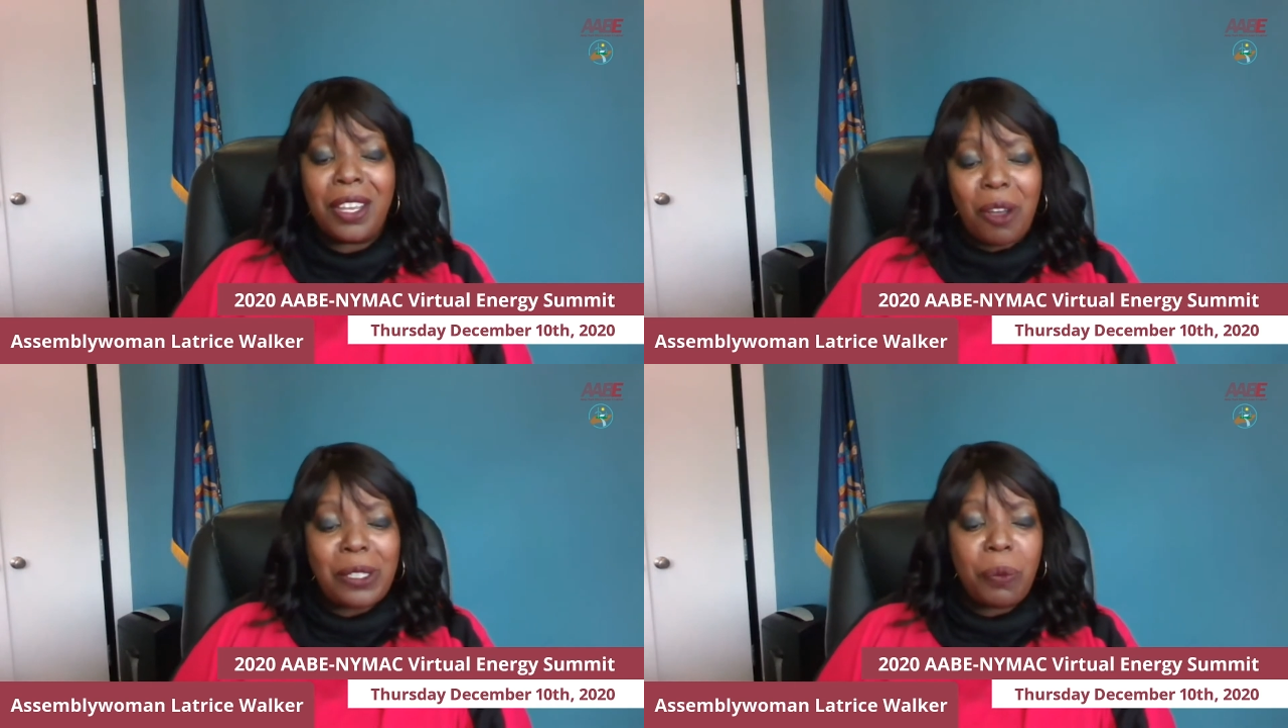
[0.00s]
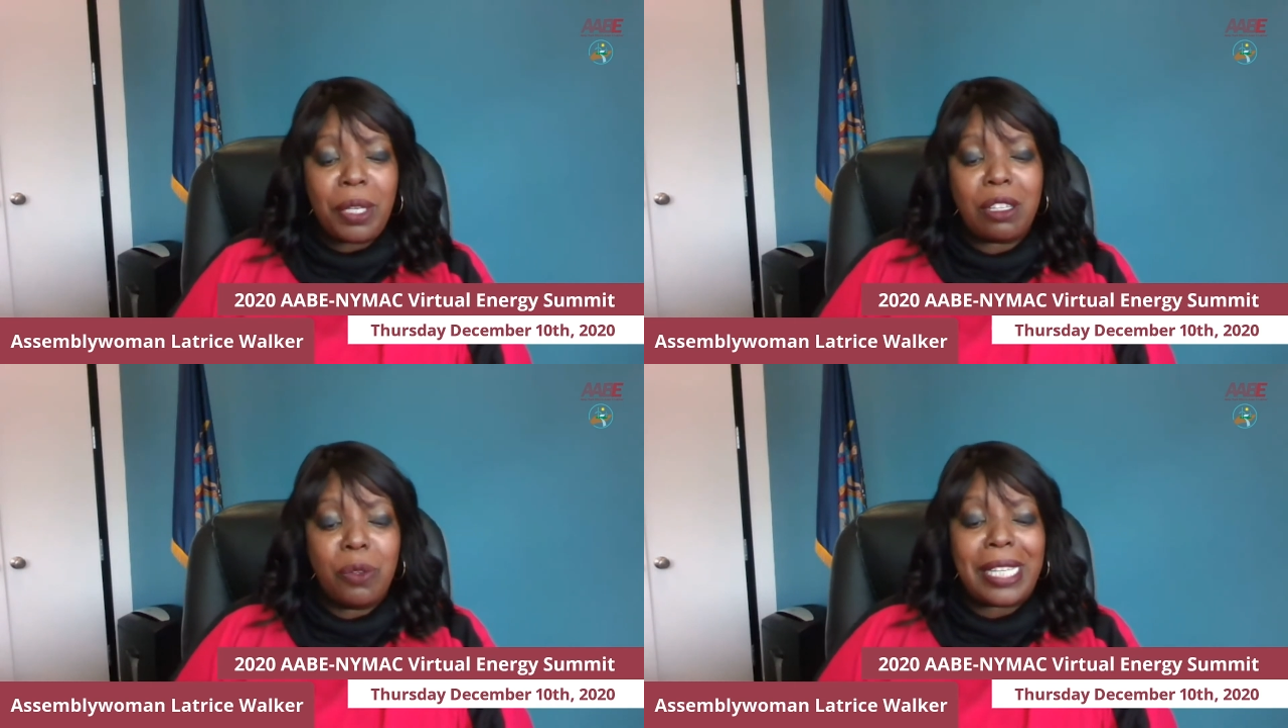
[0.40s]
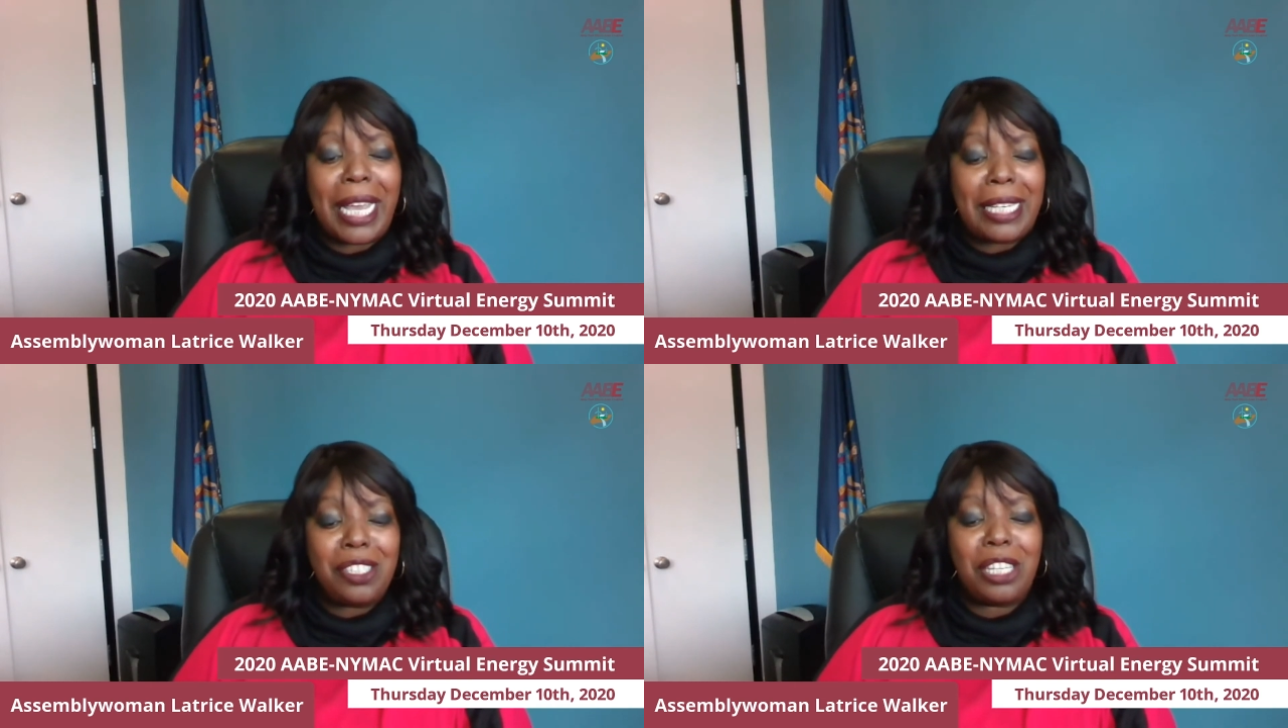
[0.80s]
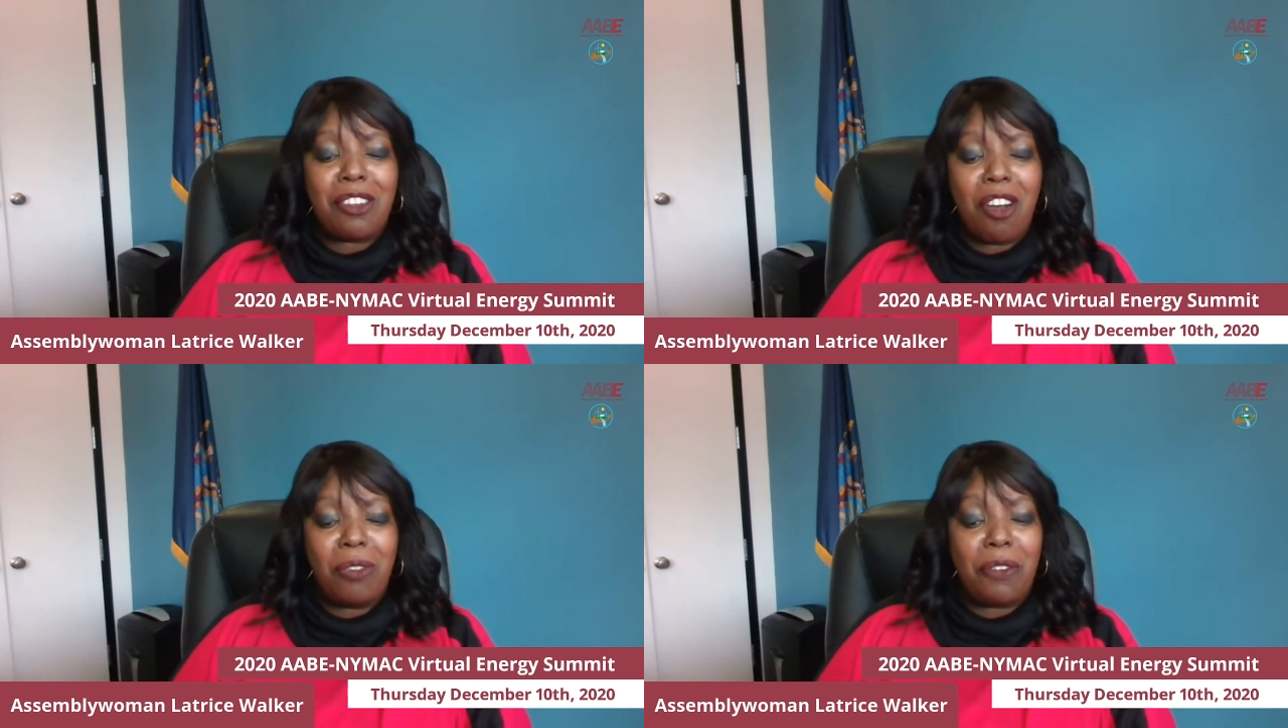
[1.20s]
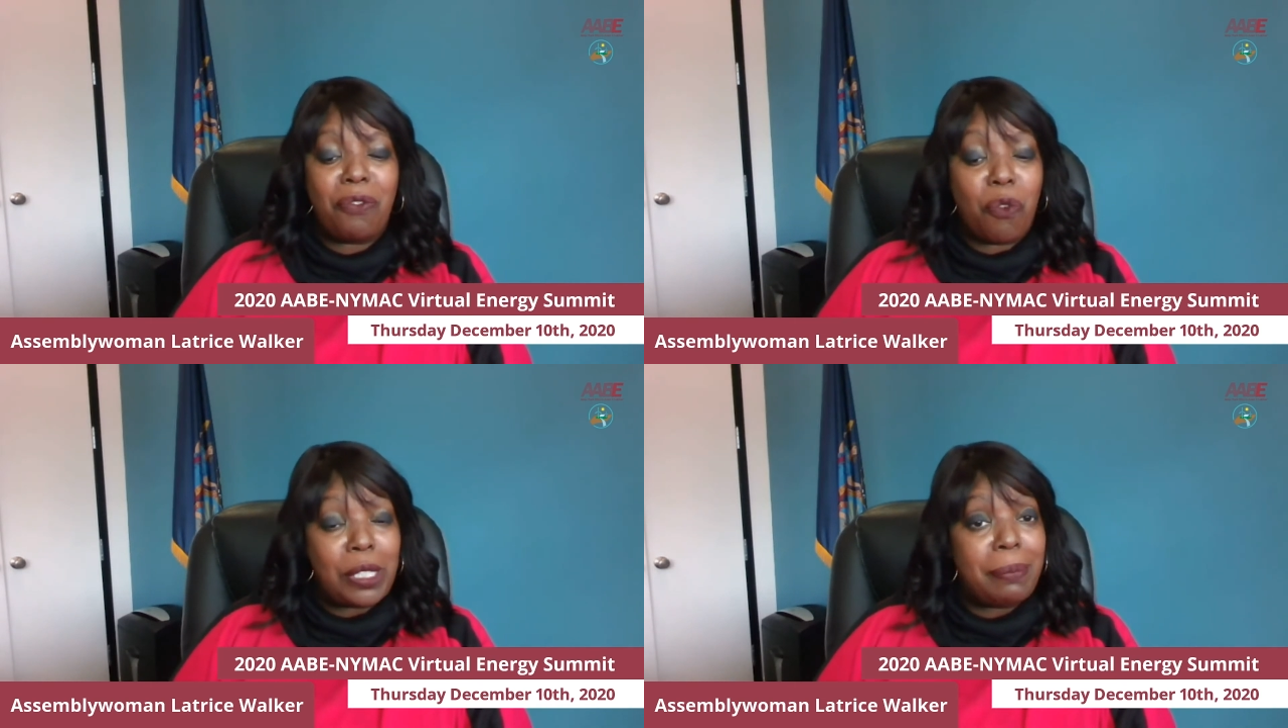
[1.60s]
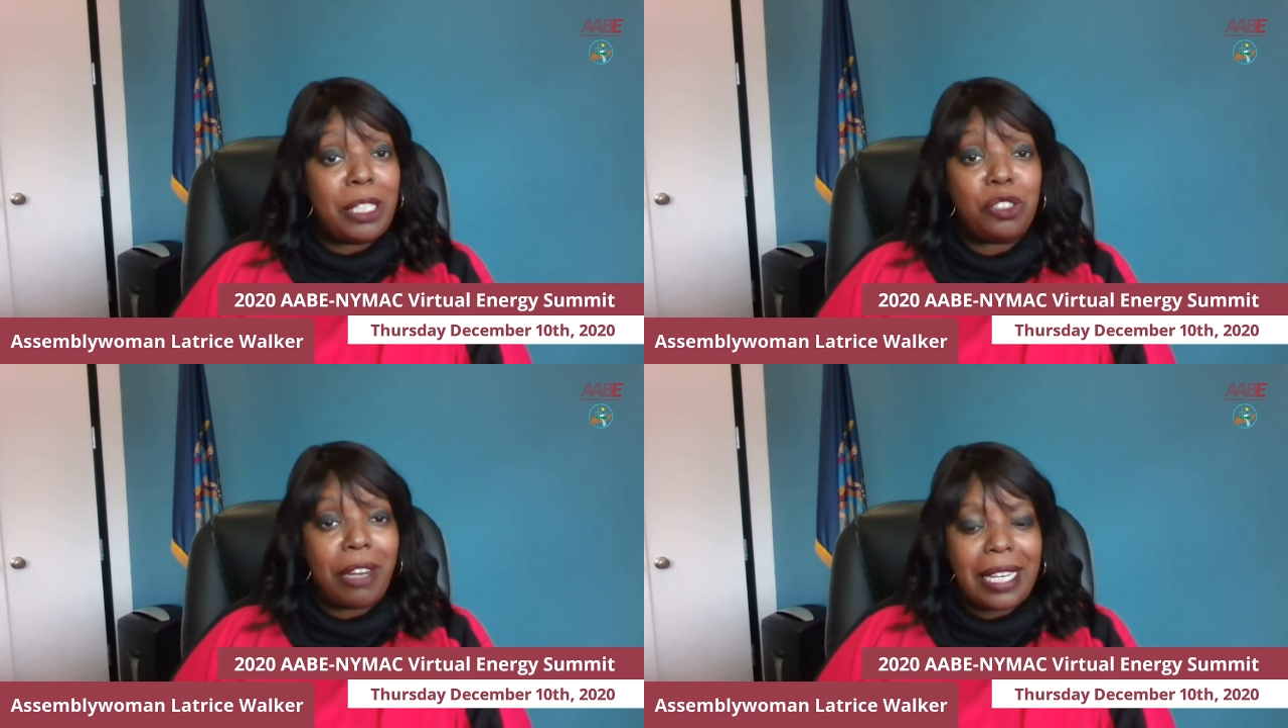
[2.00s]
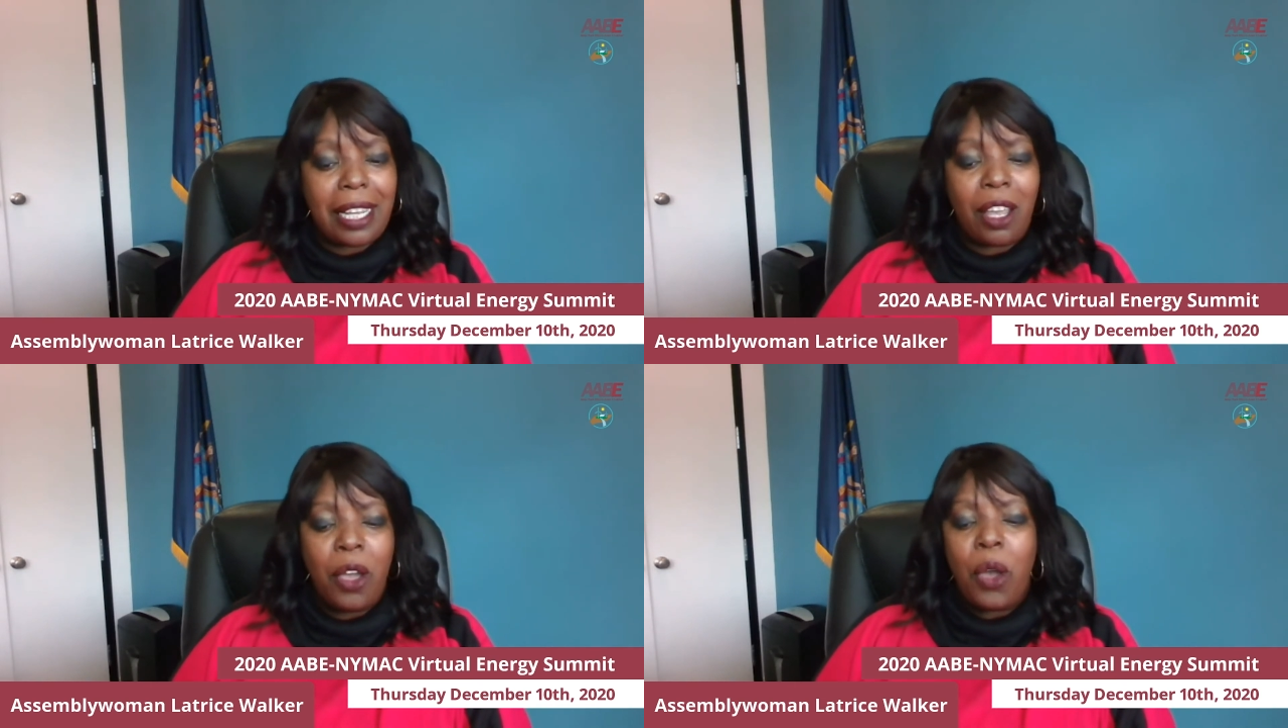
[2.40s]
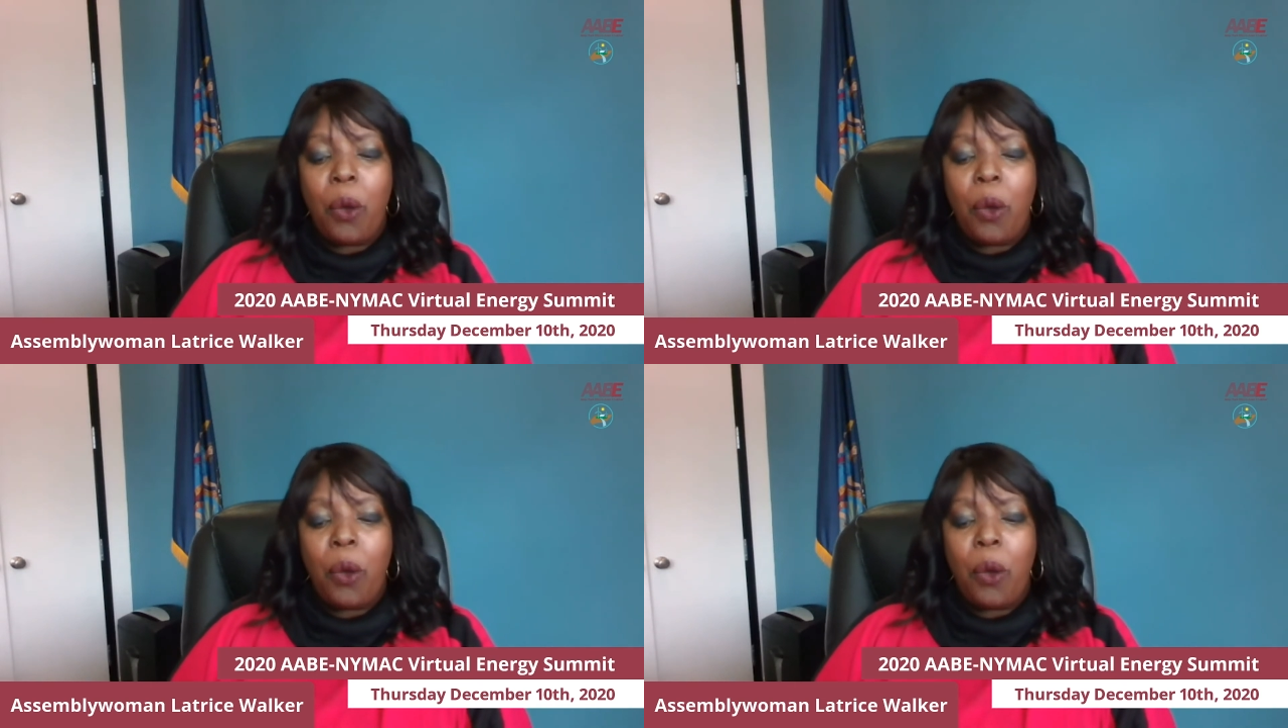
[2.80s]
It also includes energy code enforcement training,